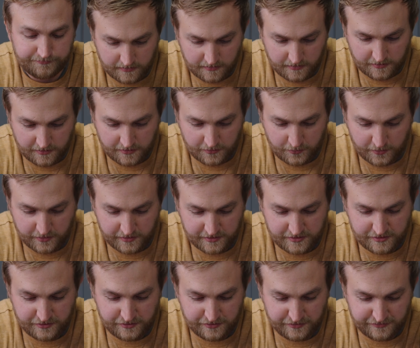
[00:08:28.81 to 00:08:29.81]
You're going
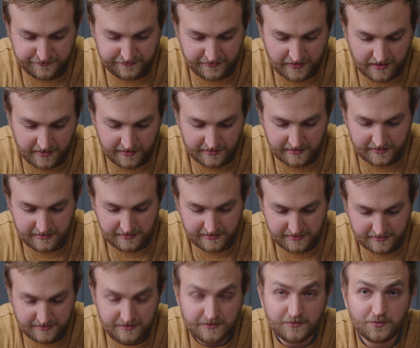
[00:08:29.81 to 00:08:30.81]
to find
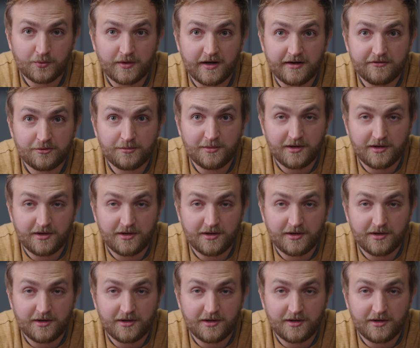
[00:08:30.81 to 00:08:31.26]
whatever